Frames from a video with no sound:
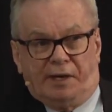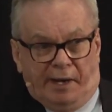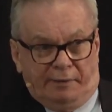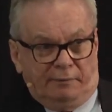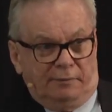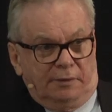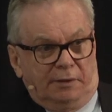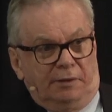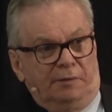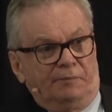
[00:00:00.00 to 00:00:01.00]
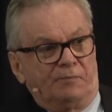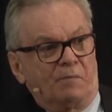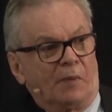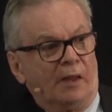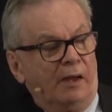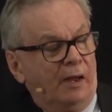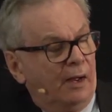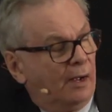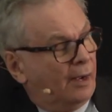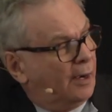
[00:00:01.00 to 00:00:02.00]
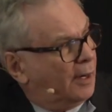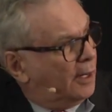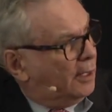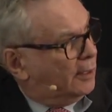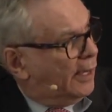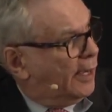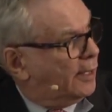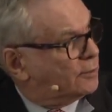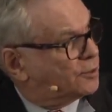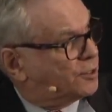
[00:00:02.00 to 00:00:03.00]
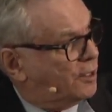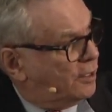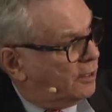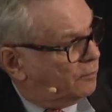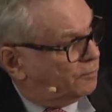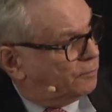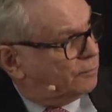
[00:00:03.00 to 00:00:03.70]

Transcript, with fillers: And, uh, uh, and she